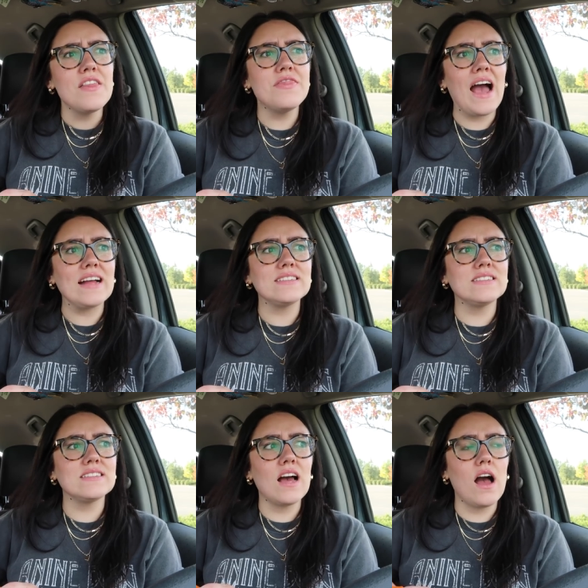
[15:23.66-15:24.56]

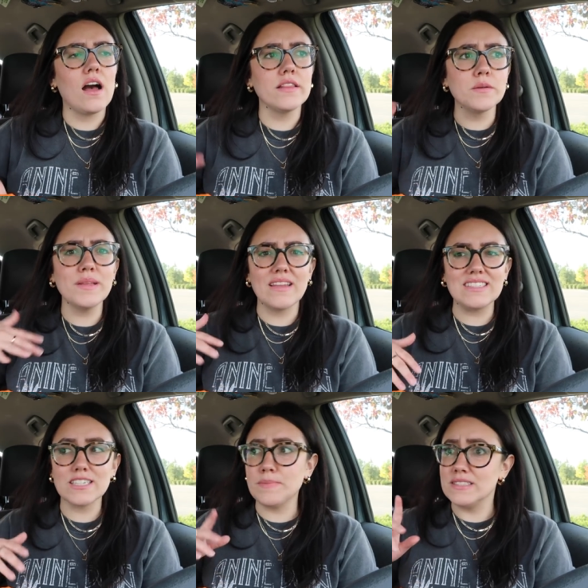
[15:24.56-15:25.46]
that's a little bit
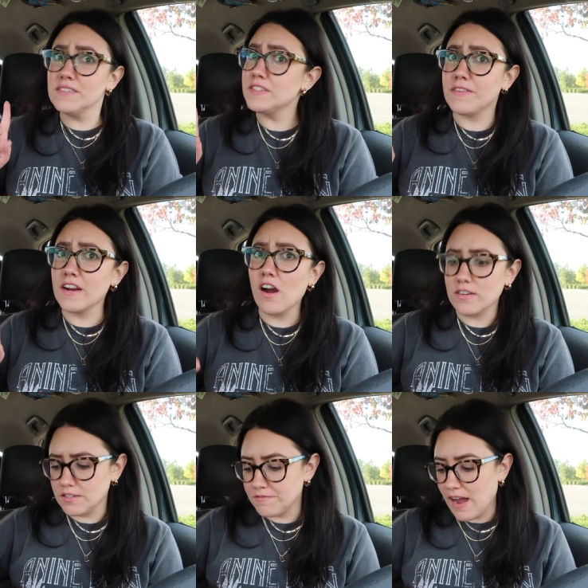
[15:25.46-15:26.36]
less expensive is very
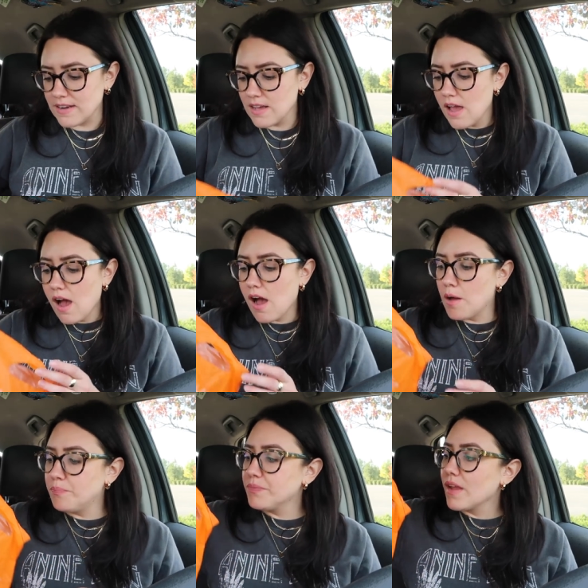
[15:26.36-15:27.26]
hard to find.
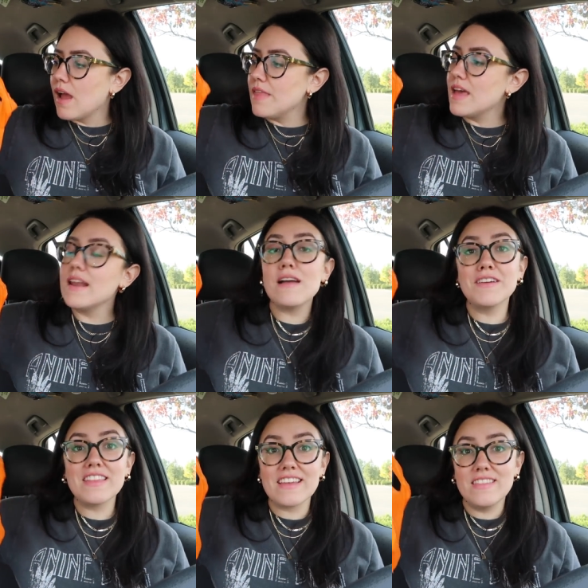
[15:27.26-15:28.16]
And then
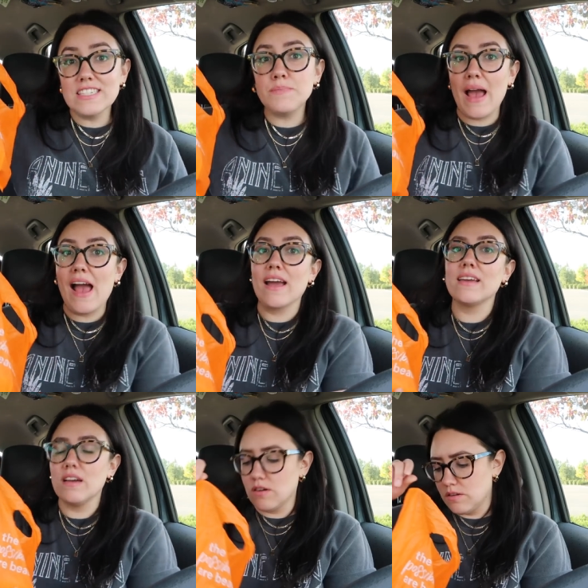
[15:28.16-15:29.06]
everything in this
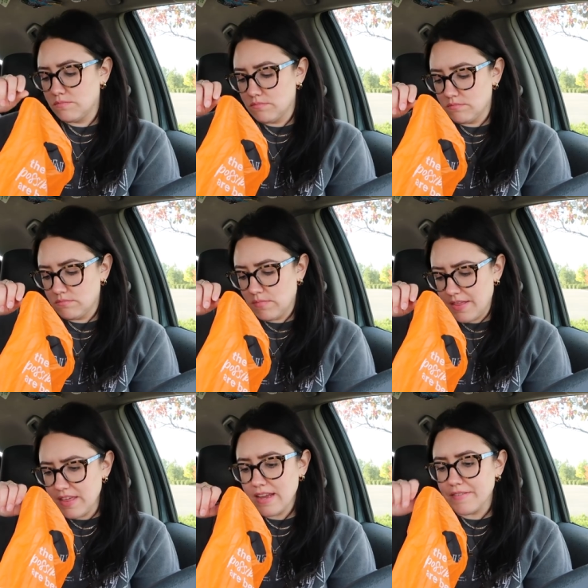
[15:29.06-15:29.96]
bag, or I
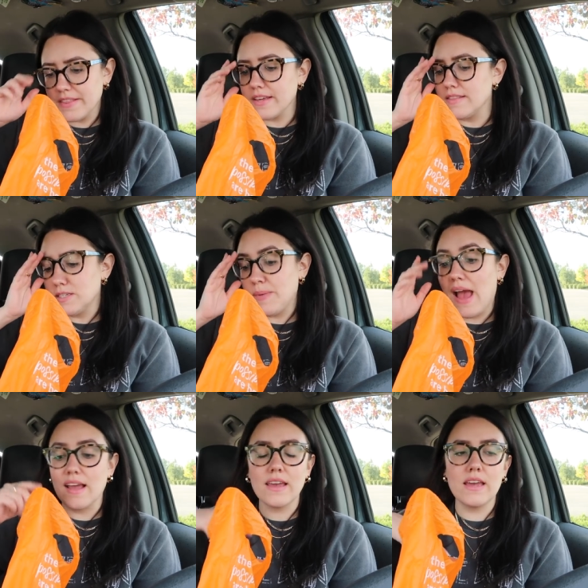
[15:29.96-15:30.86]
think everything in this
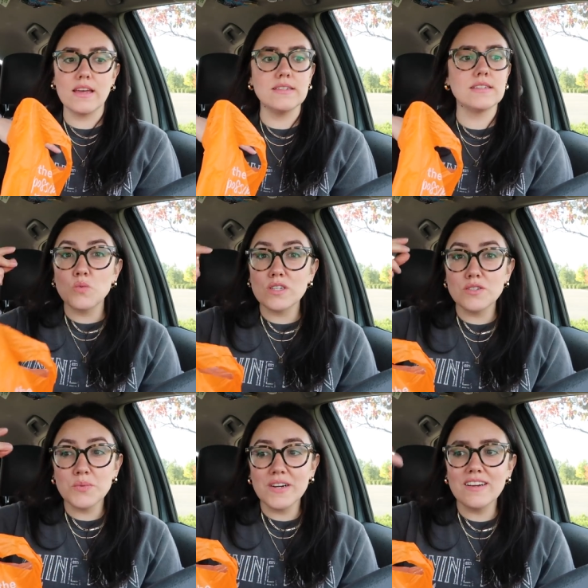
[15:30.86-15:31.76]
bag is, what's
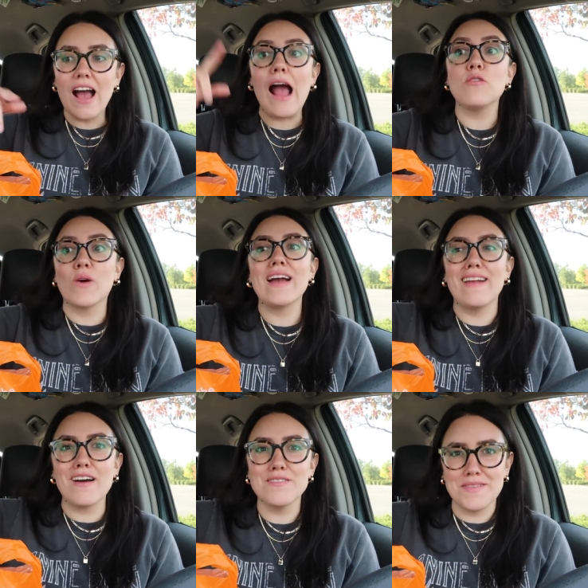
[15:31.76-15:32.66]
the word? I ran
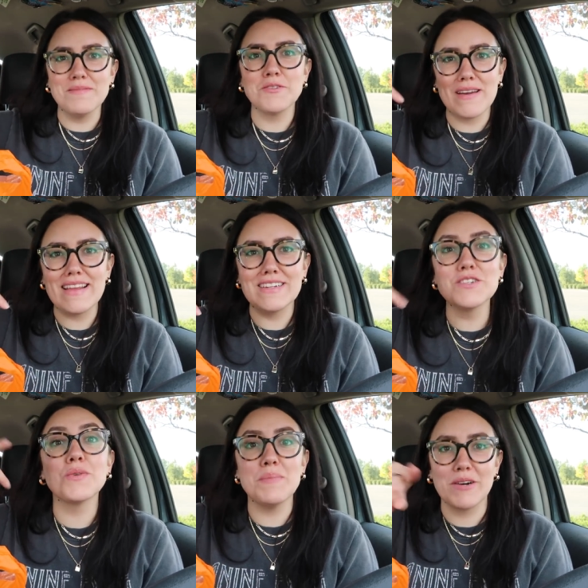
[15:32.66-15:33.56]
out of them, so I needed
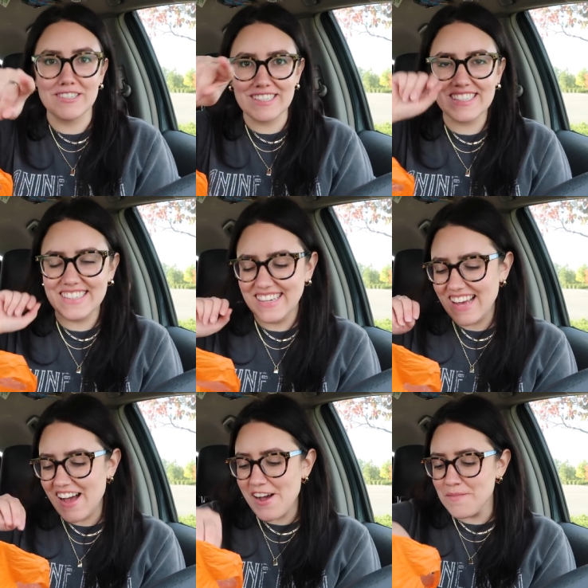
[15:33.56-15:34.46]
to repurchase.
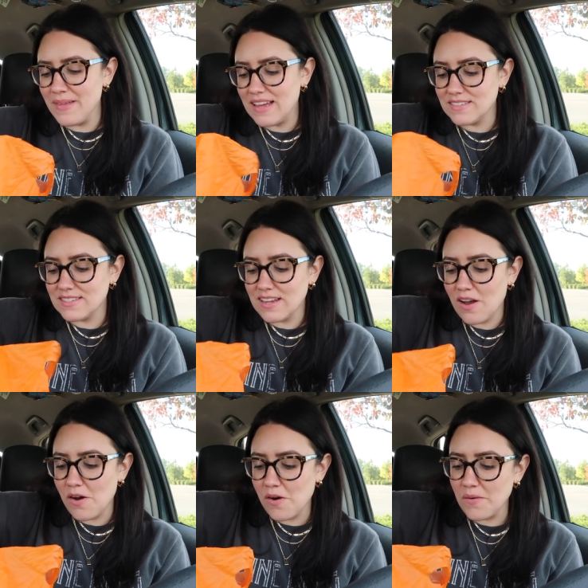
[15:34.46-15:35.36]
And
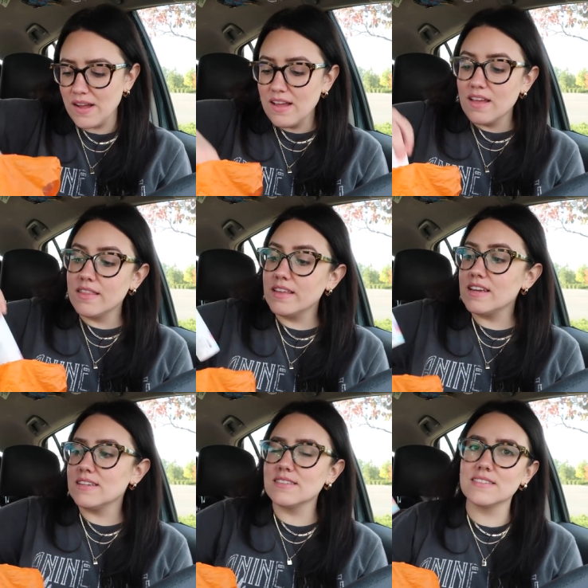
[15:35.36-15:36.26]
so
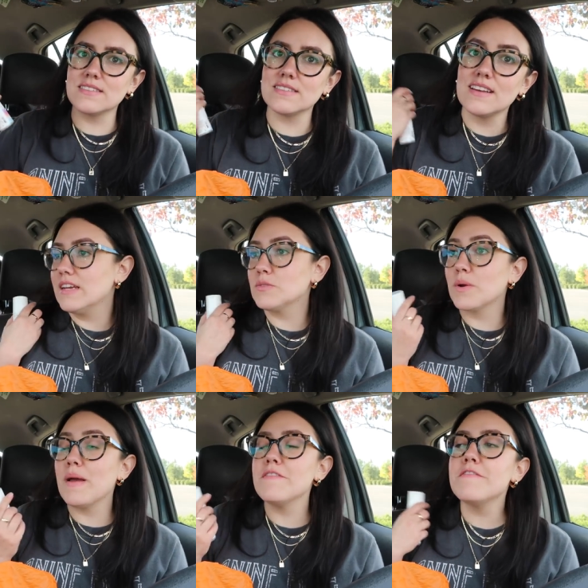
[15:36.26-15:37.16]
this is
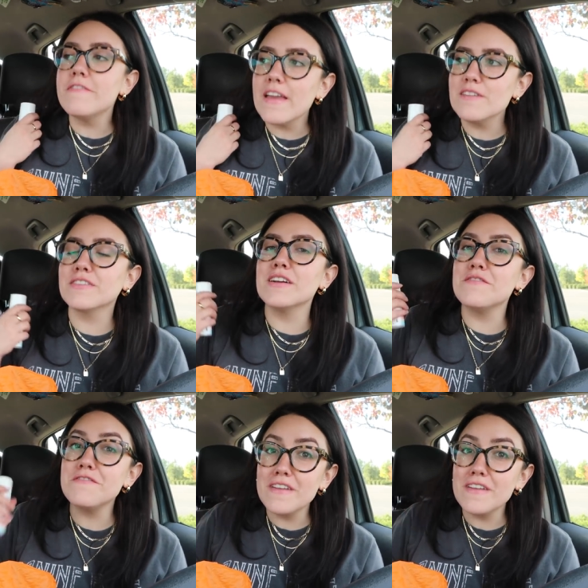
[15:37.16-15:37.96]
one of my favorite